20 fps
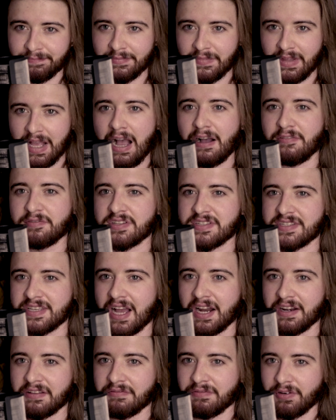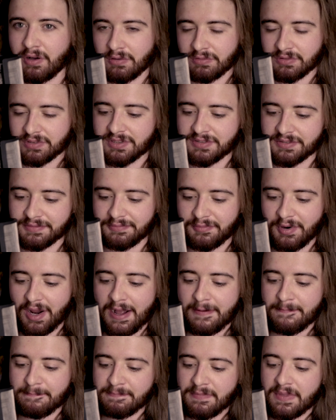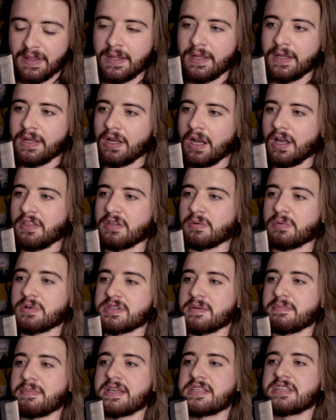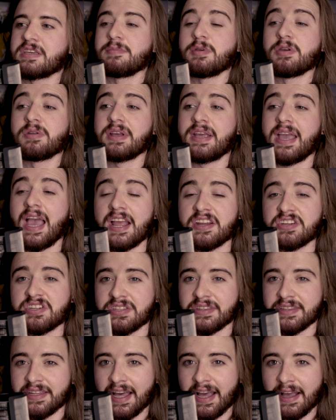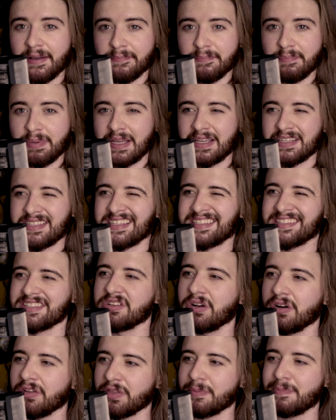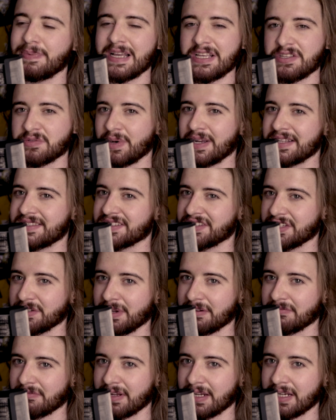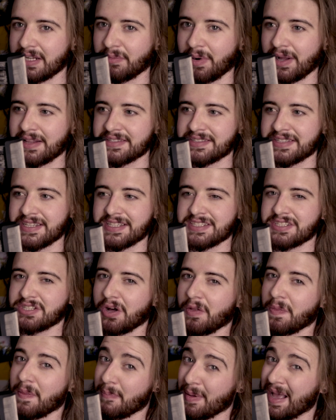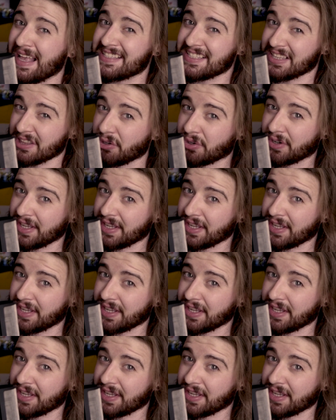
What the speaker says: after signing Volks, right? And there was a miscommunication there because it's not the best way to do it, really, Wednesday. It's not the best look,